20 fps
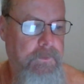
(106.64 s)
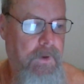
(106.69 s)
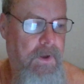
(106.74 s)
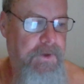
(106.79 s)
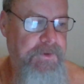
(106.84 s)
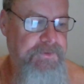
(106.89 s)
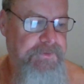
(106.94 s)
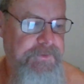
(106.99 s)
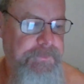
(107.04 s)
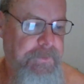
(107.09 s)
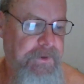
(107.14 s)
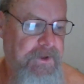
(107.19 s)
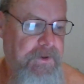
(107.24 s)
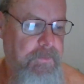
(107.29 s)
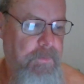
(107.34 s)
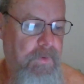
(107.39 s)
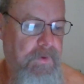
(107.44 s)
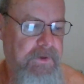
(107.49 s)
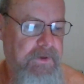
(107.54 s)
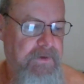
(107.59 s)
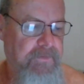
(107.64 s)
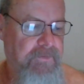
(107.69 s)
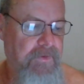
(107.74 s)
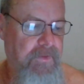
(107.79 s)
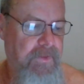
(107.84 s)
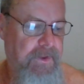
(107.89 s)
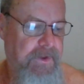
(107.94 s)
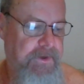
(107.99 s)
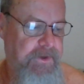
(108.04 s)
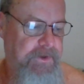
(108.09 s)
the unspeakable
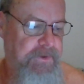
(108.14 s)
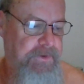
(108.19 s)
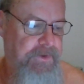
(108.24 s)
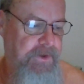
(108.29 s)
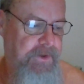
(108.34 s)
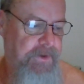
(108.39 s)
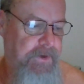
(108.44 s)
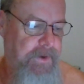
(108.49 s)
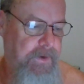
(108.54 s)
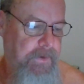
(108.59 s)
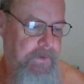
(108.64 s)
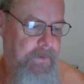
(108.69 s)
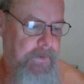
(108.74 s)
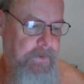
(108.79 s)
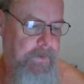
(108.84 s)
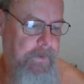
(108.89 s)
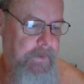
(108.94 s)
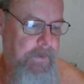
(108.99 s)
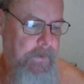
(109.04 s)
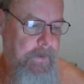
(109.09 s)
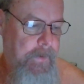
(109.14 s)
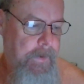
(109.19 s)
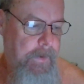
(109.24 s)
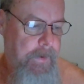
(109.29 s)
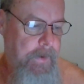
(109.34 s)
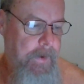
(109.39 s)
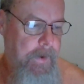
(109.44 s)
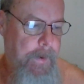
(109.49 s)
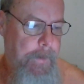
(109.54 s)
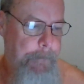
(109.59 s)
evil that he did.
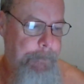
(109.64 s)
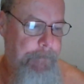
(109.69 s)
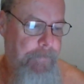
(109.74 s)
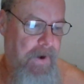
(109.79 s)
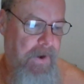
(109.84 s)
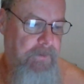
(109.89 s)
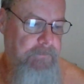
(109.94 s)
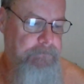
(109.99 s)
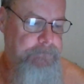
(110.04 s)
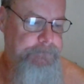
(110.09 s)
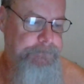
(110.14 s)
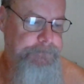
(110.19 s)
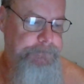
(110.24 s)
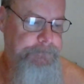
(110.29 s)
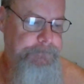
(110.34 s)
But